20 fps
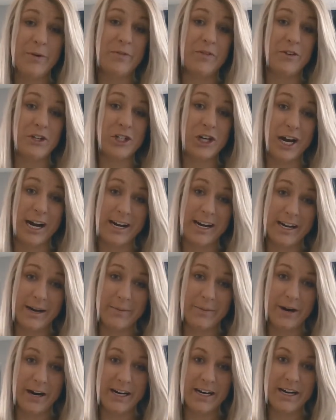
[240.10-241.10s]
if you're trying to get
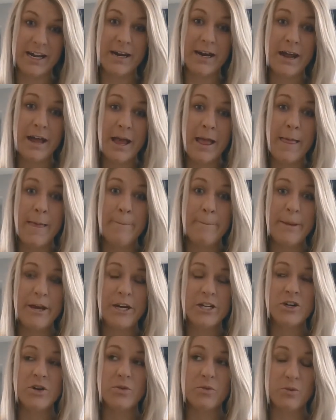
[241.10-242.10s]
pregnant, make
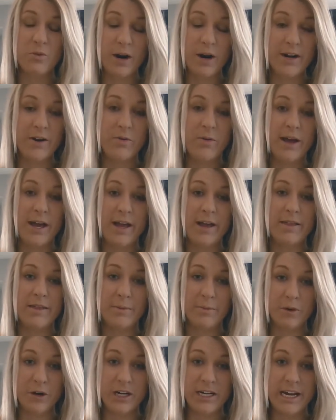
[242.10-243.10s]
sure right away the
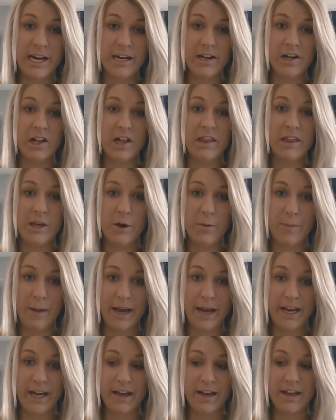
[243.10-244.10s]
prenatal, the
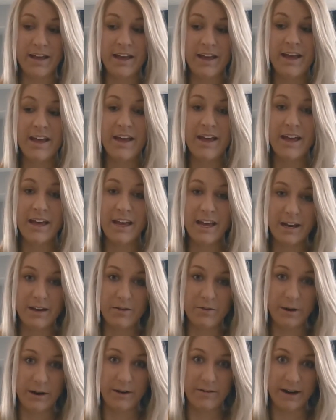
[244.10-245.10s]
omega, in
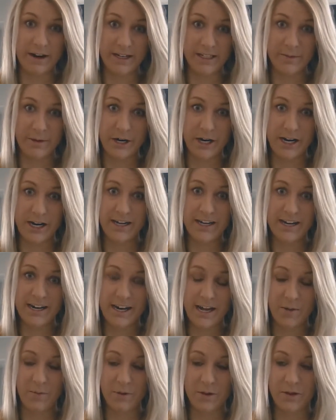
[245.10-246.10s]
red raspberry can
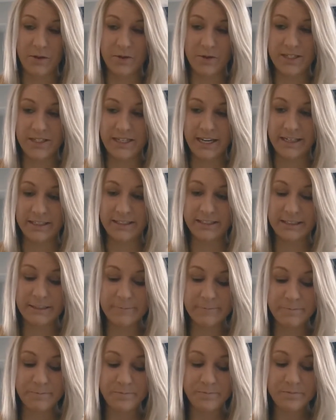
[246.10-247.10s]
help with those things.
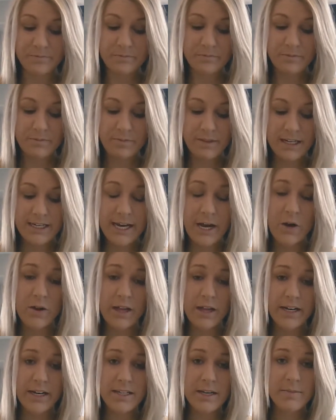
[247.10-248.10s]
Now, a
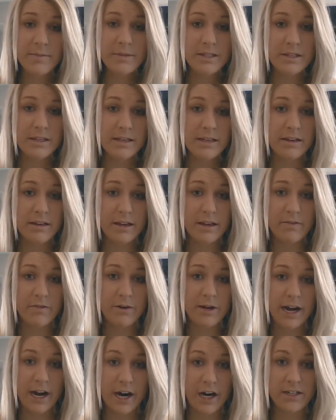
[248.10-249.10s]
lot of times, if
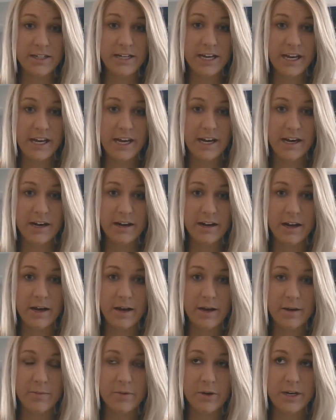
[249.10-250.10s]
we are taking
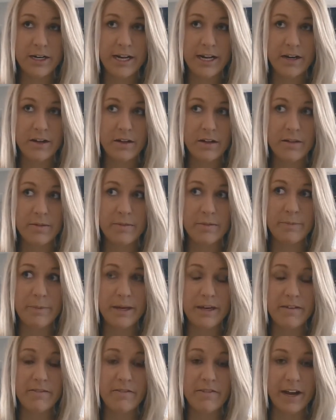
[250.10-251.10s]
a prenatal,
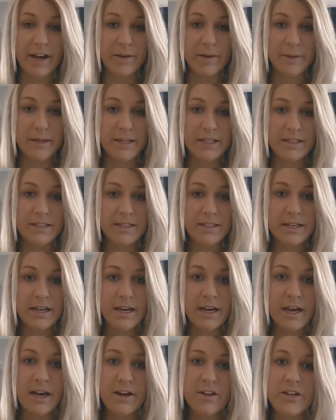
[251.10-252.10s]
B vitamins,
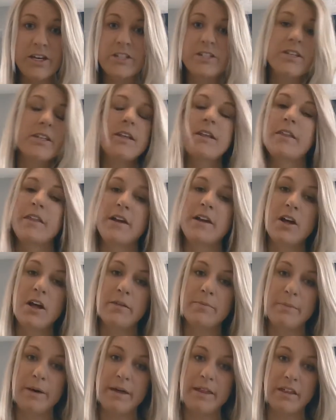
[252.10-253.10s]
there's actually a thing
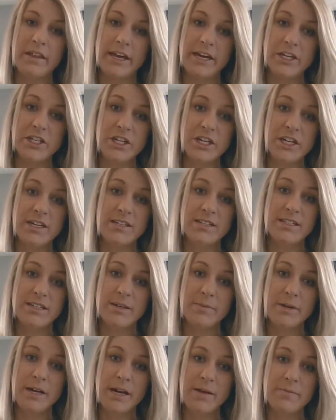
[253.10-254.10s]
called methylation, and
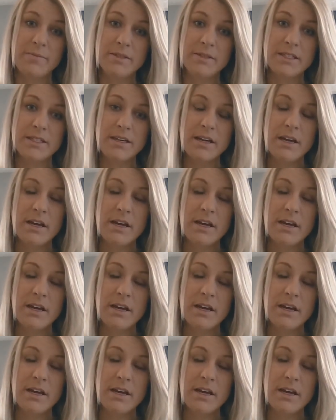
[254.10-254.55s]
sometimes